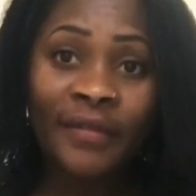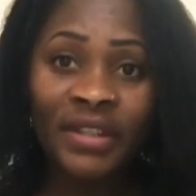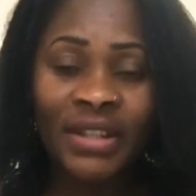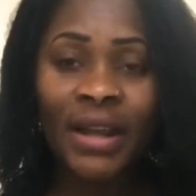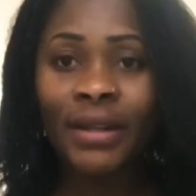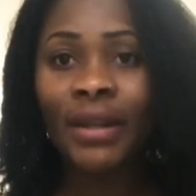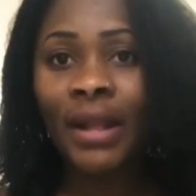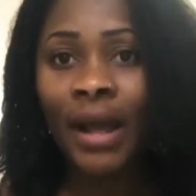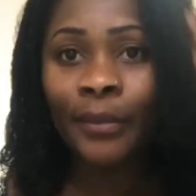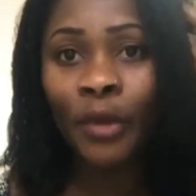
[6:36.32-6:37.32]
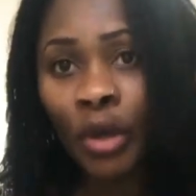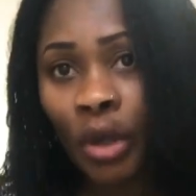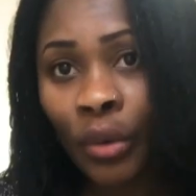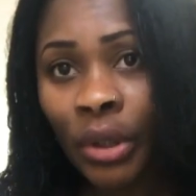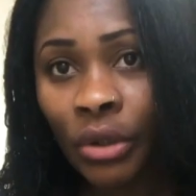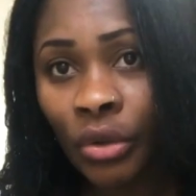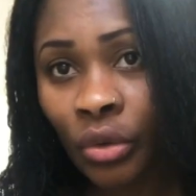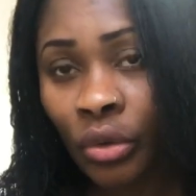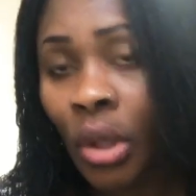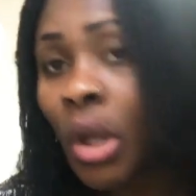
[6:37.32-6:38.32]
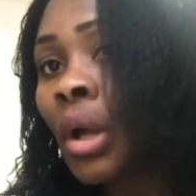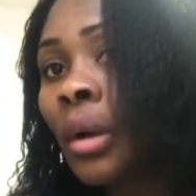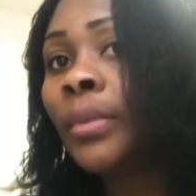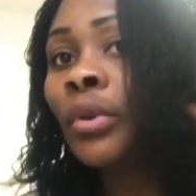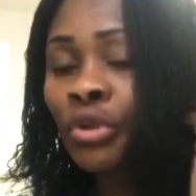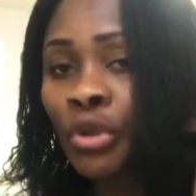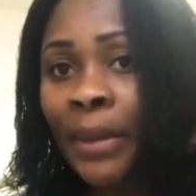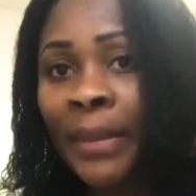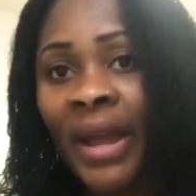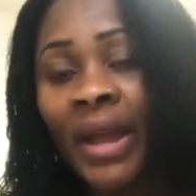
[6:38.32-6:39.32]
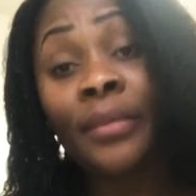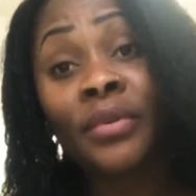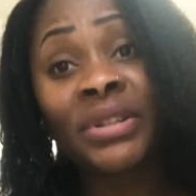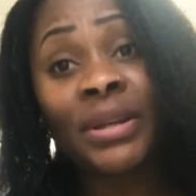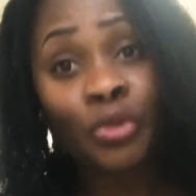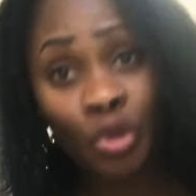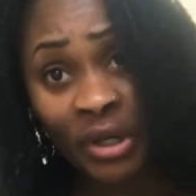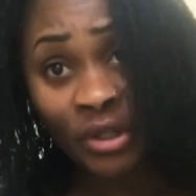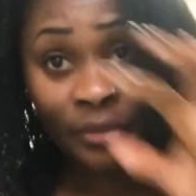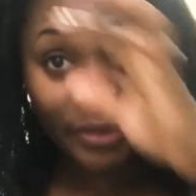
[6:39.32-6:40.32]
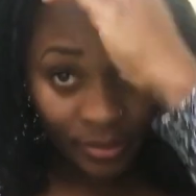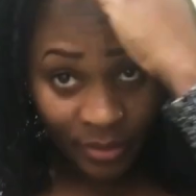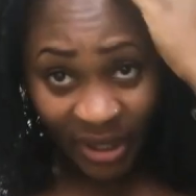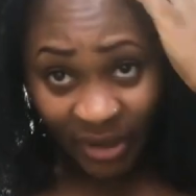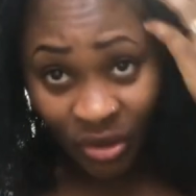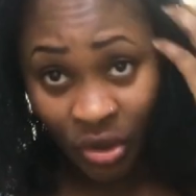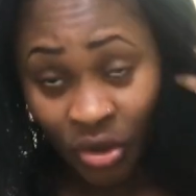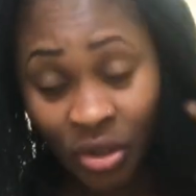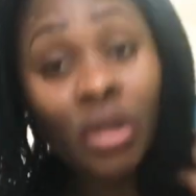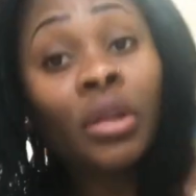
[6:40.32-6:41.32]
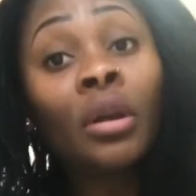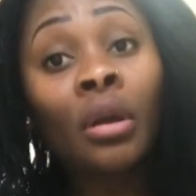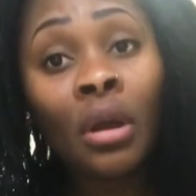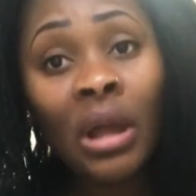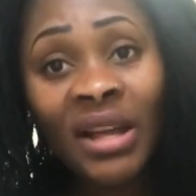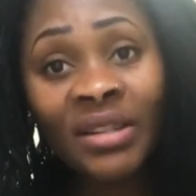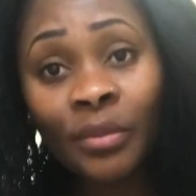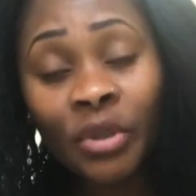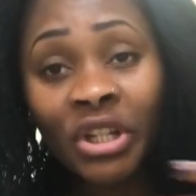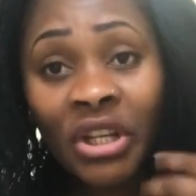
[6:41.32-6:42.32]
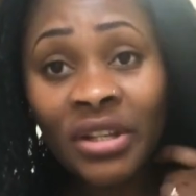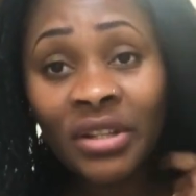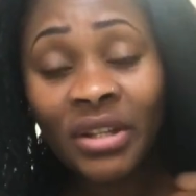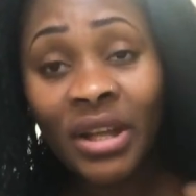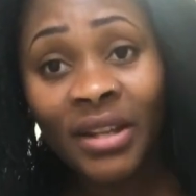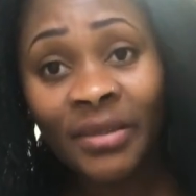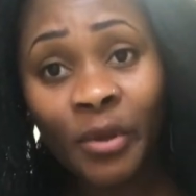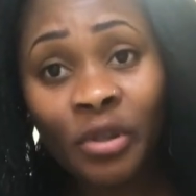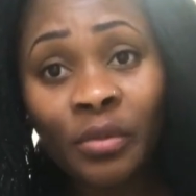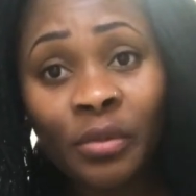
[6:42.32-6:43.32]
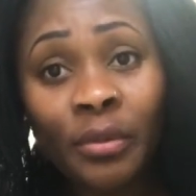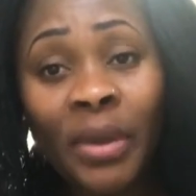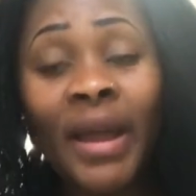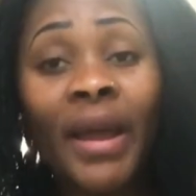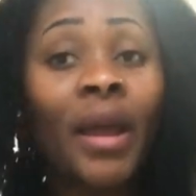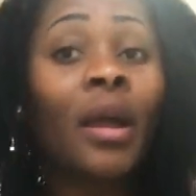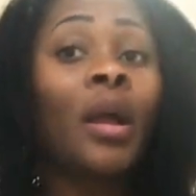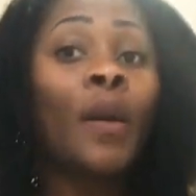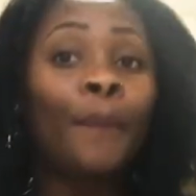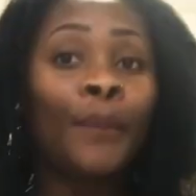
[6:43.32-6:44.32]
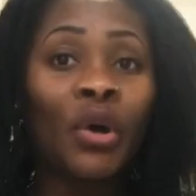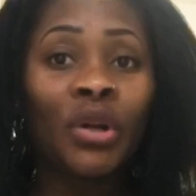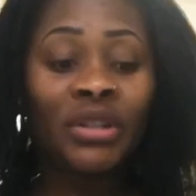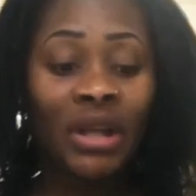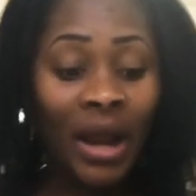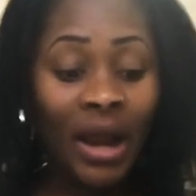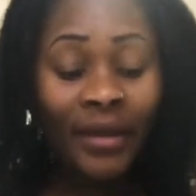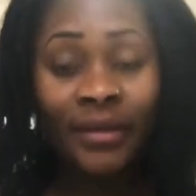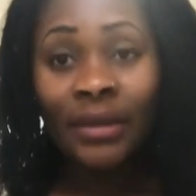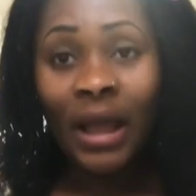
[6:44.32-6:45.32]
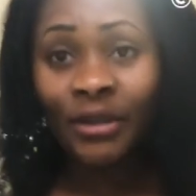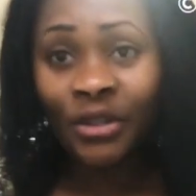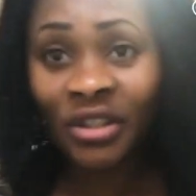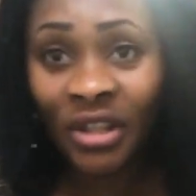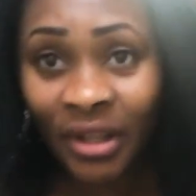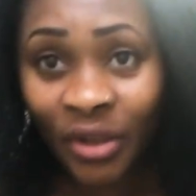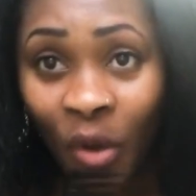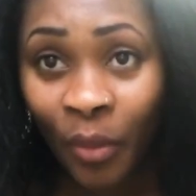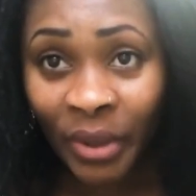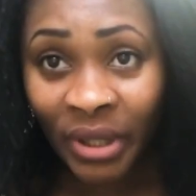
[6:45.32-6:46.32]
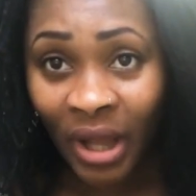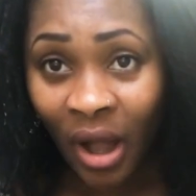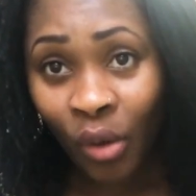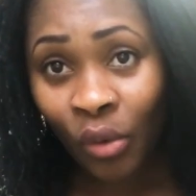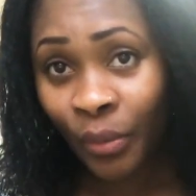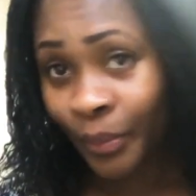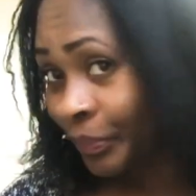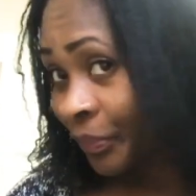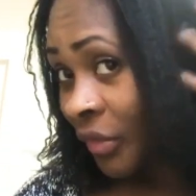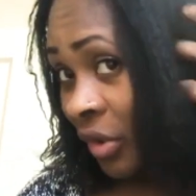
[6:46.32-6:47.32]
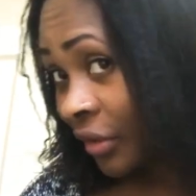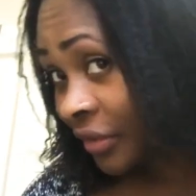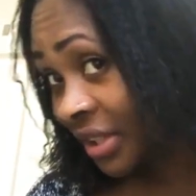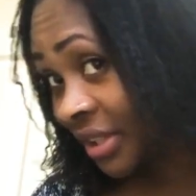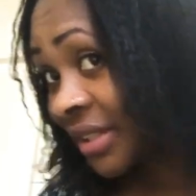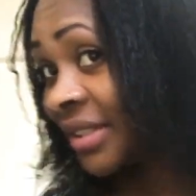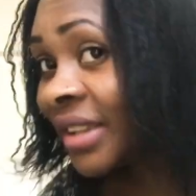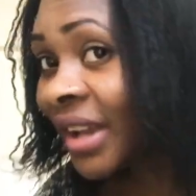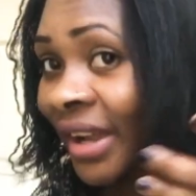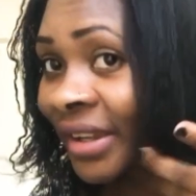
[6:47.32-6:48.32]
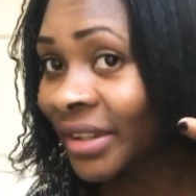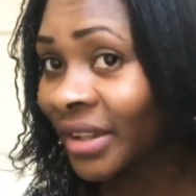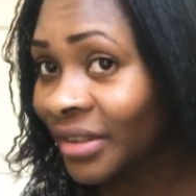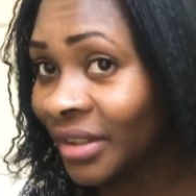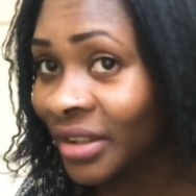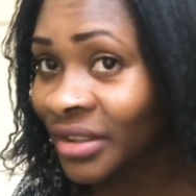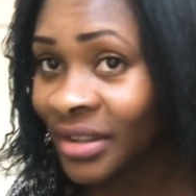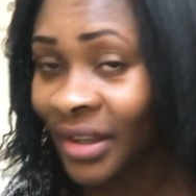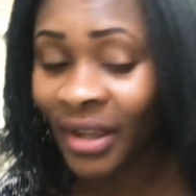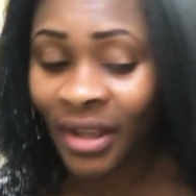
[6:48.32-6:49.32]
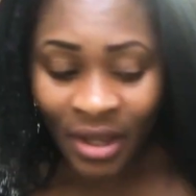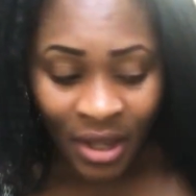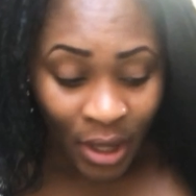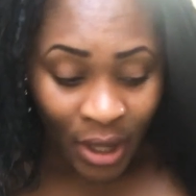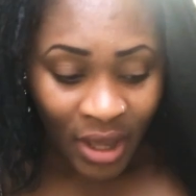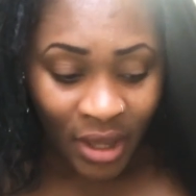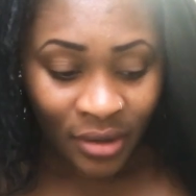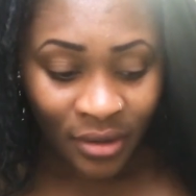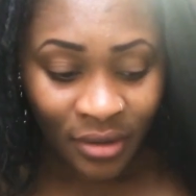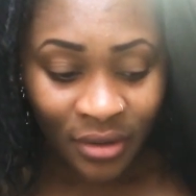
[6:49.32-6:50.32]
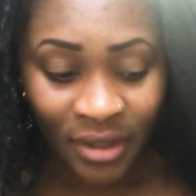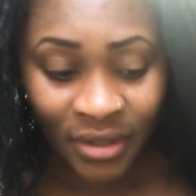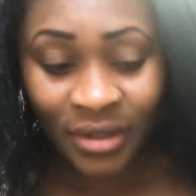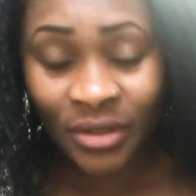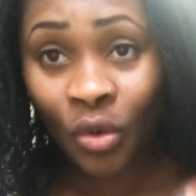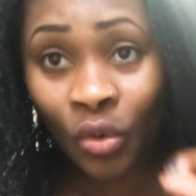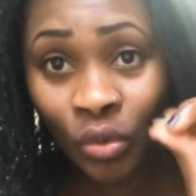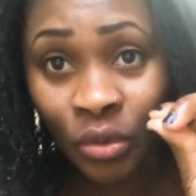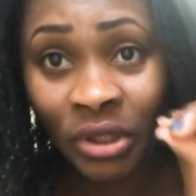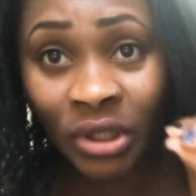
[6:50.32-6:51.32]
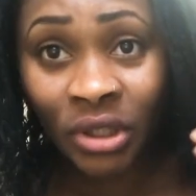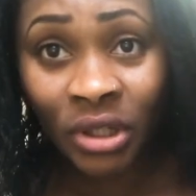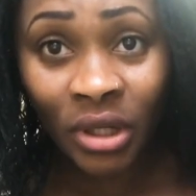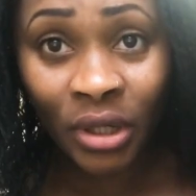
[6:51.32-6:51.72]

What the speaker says: I've decided I'm not going to blow dry my hair, because I'm trying to minimize using as much heat as possible on my hair. But I just started combing it out, obviously this side, as you can see, and this is all the